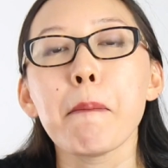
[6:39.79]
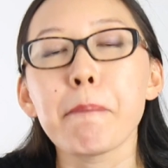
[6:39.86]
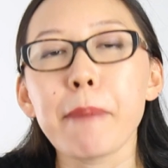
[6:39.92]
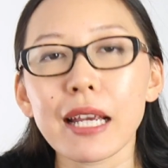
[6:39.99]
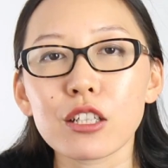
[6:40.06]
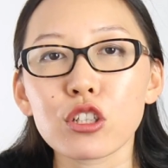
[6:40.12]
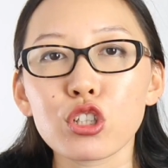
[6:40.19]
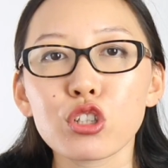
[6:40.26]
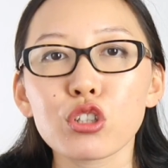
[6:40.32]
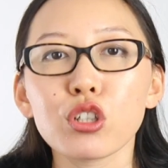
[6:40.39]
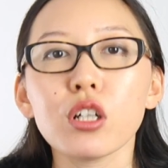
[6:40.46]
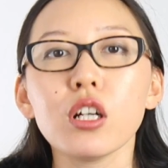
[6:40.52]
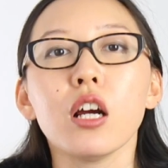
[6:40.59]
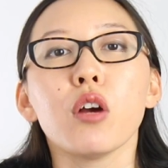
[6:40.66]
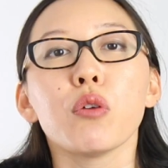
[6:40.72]
make
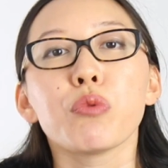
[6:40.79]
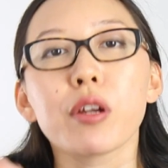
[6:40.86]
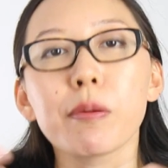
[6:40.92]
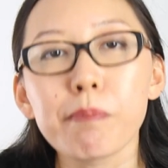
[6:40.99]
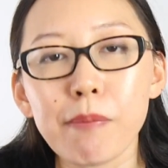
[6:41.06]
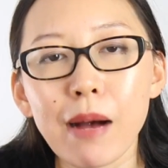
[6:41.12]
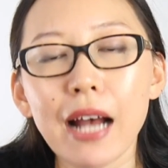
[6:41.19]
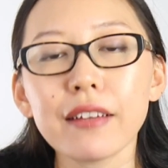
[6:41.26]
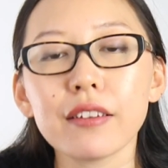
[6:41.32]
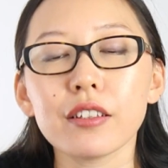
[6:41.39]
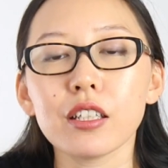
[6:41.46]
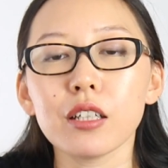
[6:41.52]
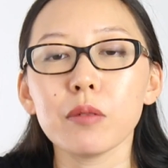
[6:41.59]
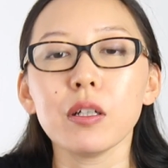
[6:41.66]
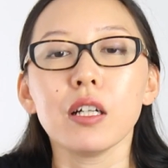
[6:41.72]
sure remind
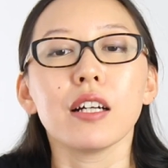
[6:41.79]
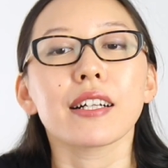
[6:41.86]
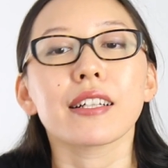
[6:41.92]
them